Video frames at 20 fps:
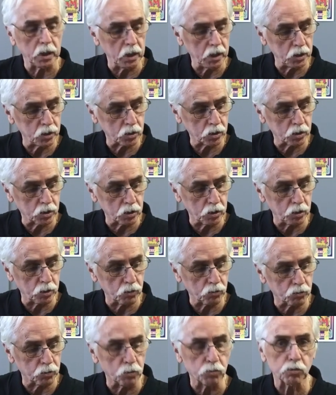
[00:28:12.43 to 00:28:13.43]
it's
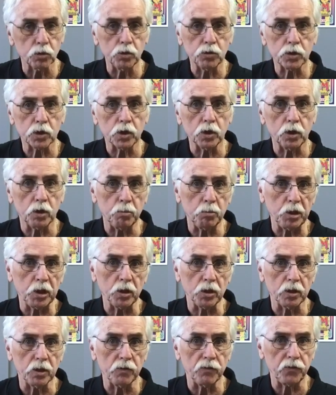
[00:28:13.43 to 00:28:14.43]
the root's going to be
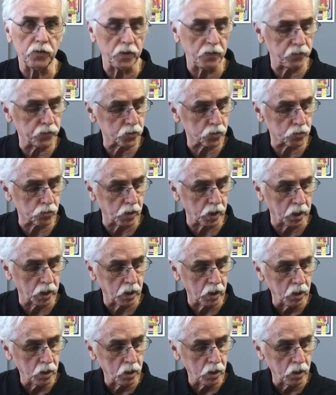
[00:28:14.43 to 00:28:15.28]
on the 5th string.